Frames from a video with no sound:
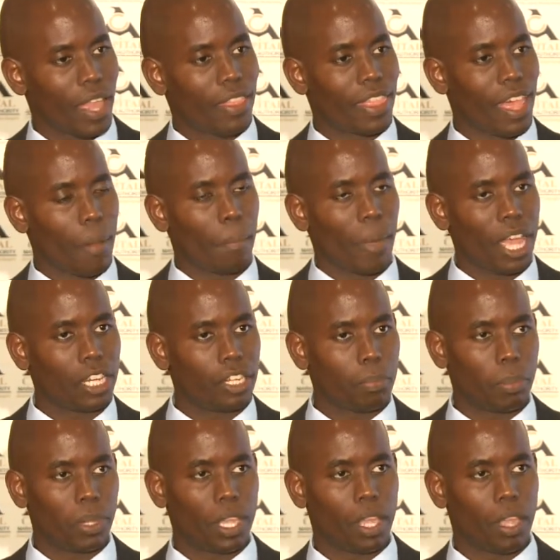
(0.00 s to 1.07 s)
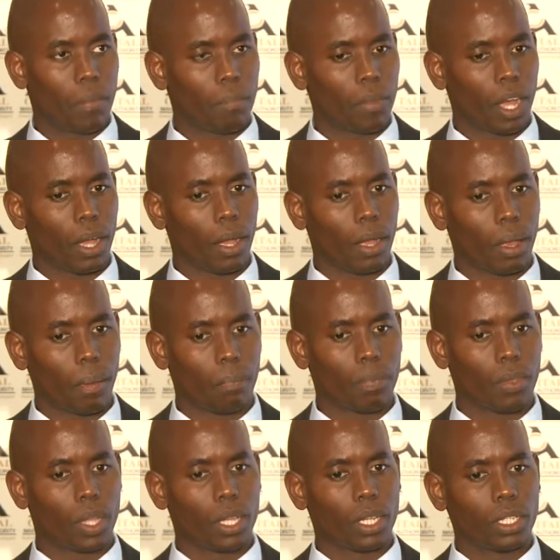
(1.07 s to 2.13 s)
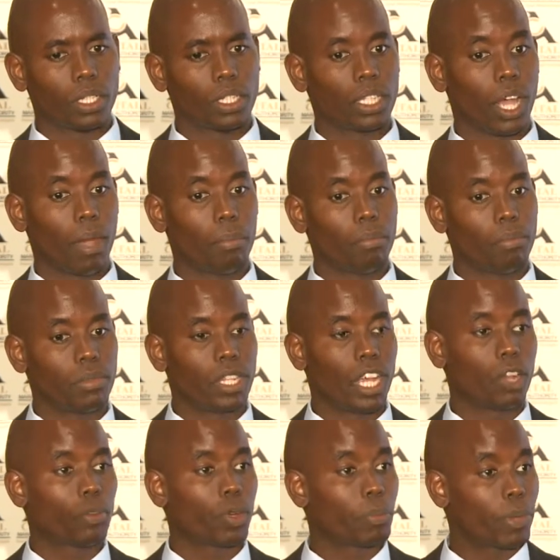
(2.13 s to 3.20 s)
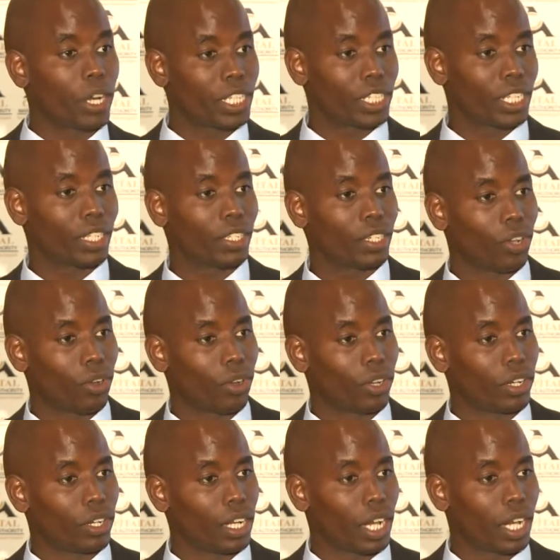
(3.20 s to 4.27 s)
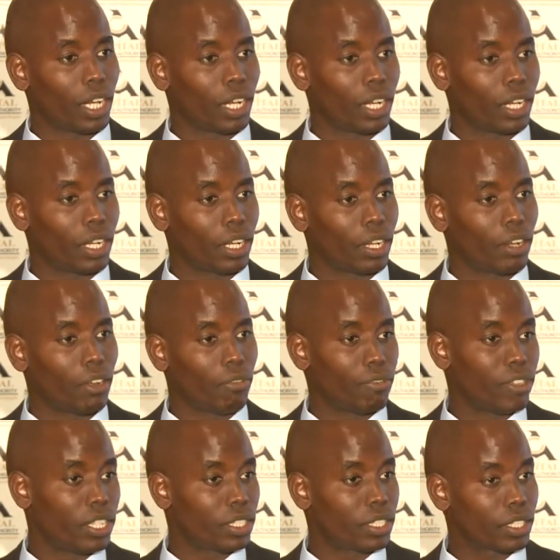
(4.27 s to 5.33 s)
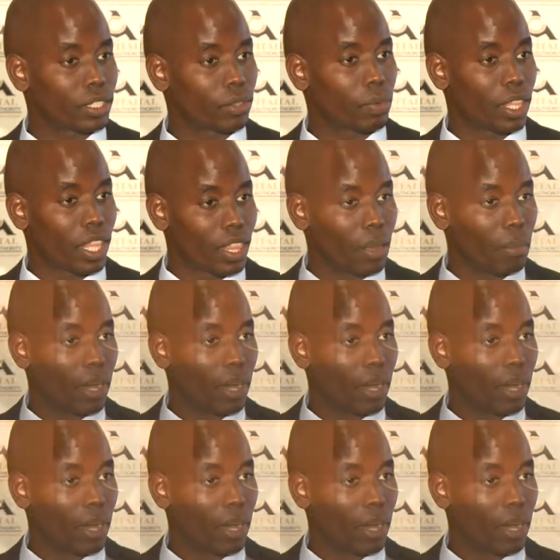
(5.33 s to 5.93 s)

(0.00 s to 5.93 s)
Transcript: There might be some downward pressure on fees within the